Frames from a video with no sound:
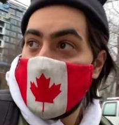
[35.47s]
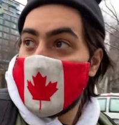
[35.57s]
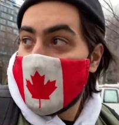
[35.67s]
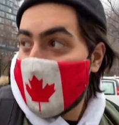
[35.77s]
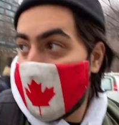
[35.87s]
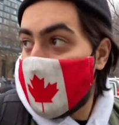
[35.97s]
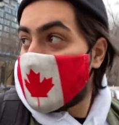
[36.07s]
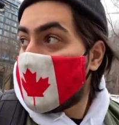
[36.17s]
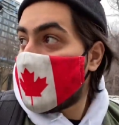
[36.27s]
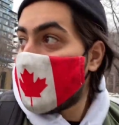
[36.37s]
All right,
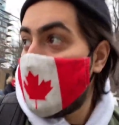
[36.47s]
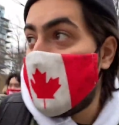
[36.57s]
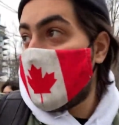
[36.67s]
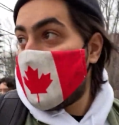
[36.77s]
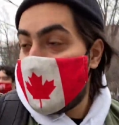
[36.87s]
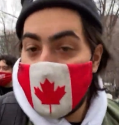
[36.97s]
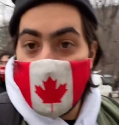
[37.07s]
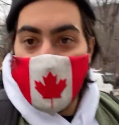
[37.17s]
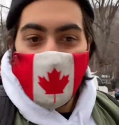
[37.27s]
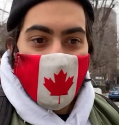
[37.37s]
so we're
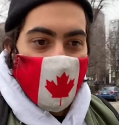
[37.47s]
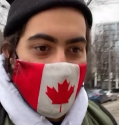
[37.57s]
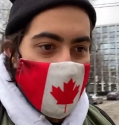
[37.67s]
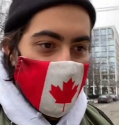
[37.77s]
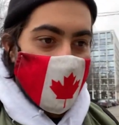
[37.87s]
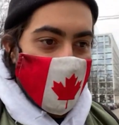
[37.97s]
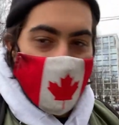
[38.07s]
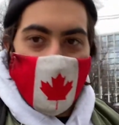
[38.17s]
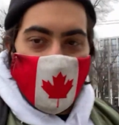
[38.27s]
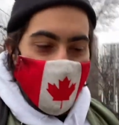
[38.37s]

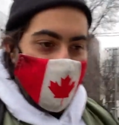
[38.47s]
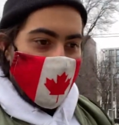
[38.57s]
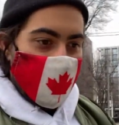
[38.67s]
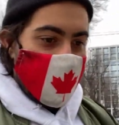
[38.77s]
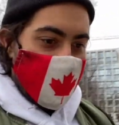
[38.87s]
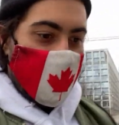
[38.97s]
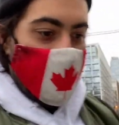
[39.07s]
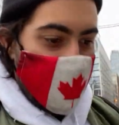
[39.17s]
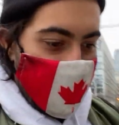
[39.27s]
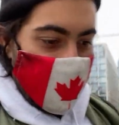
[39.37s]
gonna go film some
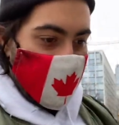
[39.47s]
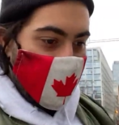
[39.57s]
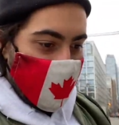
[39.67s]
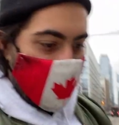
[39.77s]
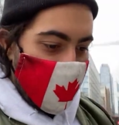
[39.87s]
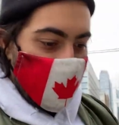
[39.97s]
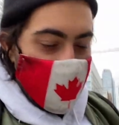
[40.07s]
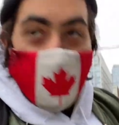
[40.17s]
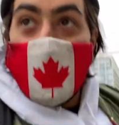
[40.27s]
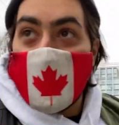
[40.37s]
shit. I'll show you in
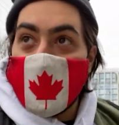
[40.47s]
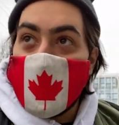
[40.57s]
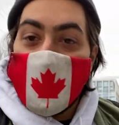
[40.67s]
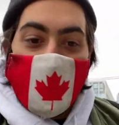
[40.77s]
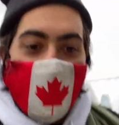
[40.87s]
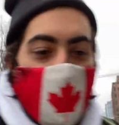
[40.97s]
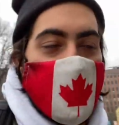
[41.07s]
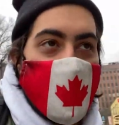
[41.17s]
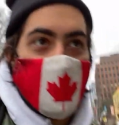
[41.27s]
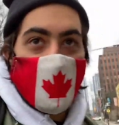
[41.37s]
a second what we're doing.
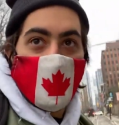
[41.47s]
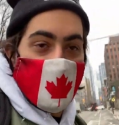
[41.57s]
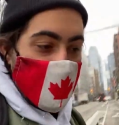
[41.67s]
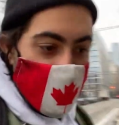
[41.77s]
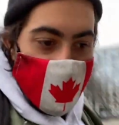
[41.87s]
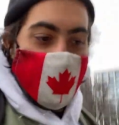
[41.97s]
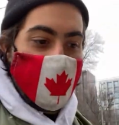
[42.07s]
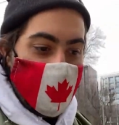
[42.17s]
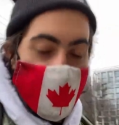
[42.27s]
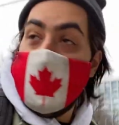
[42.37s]

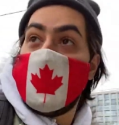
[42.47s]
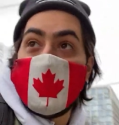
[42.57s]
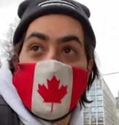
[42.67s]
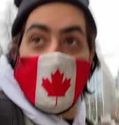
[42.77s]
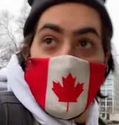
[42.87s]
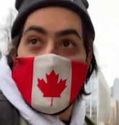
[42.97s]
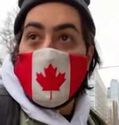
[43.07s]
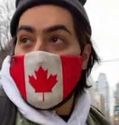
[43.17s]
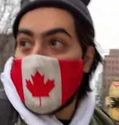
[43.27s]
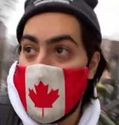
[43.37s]
But
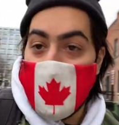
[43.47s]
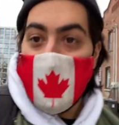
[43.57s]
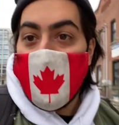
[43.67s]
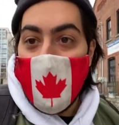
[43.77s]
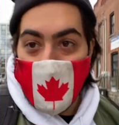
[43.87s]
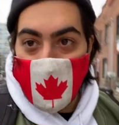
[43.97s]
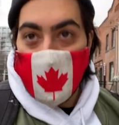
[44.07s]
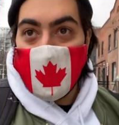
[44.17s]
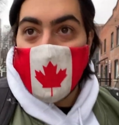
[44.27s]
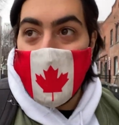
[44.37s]
we're filming a
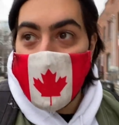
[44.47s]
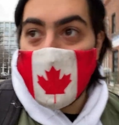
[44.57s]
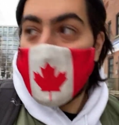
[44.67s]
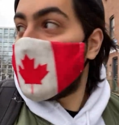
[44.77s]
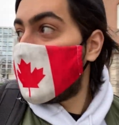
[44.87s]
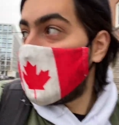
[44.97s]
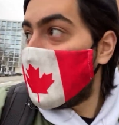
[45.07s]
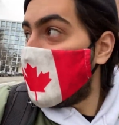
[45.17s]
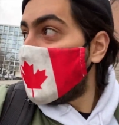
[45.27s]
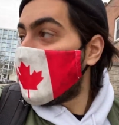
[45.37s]
washroom sketch,
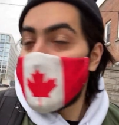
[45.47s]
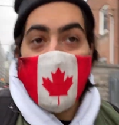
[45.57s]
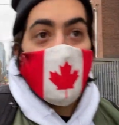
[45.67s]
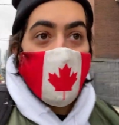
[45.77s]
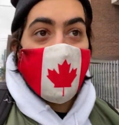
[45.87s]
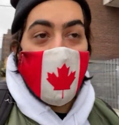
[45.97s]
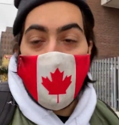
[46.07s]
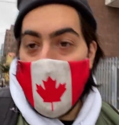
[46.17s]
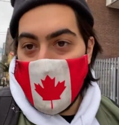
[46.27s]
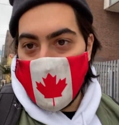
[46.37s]
club
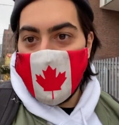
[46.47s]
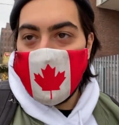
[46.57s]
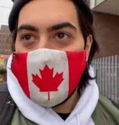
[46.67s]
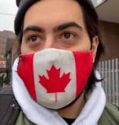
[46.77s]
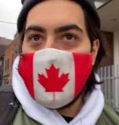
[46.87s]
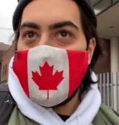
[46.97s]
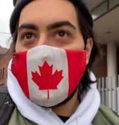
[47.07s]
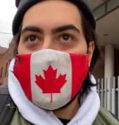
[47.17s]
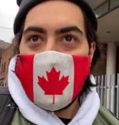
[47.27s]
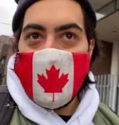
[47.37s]
washroom.
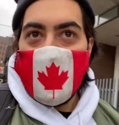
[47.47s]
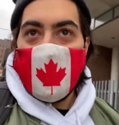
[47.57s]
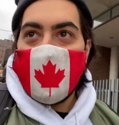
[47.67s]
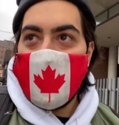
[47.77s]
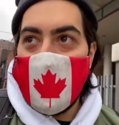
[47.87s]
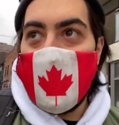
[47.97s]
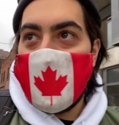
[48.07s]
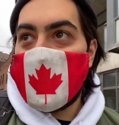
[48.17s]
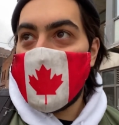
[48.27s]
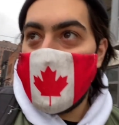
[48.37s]
And
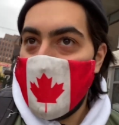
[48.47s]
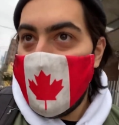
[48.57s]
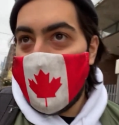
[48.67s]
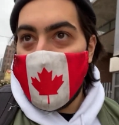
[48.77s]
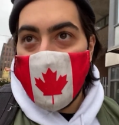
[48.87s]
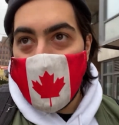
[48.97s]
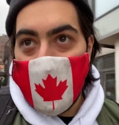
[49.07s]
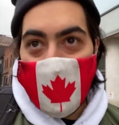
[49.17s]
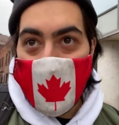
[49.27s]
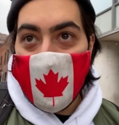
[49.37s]
it's gonna be really funny
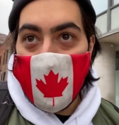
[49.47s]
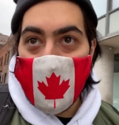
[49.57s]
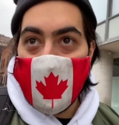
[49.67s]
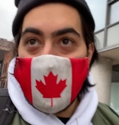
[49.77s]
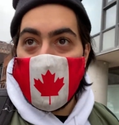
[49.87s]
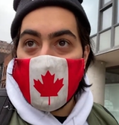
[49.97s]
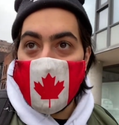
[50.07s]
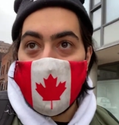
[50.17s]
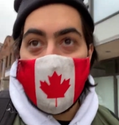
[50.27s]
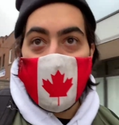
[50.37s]
because everyone can relate to
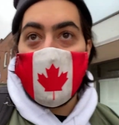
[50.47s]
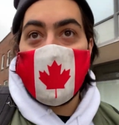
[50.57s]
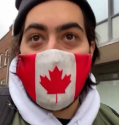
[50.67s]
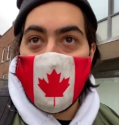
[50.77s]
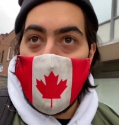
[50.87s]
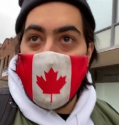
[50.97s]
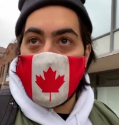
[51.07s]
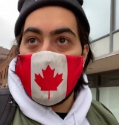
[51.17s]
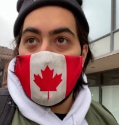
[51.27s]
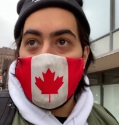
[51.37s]
a fucking club washroom.